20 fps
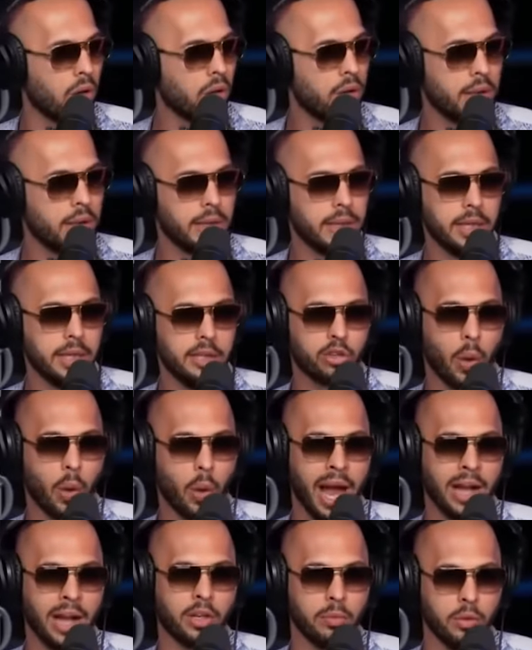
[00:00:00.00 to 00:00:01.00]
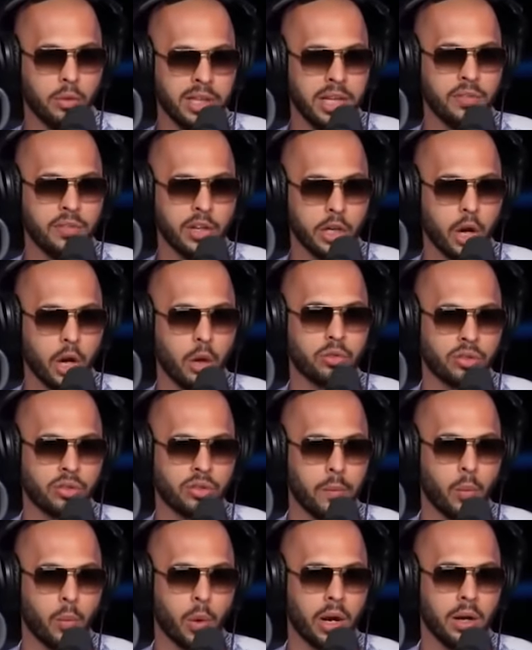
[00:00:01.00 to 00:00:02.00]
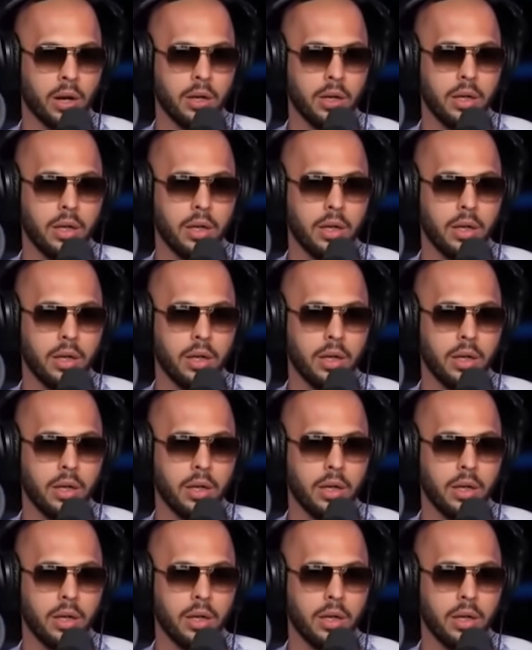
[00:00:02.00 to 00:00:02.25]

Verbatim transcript: Mm -hmm. So I had to leave and go somewhere.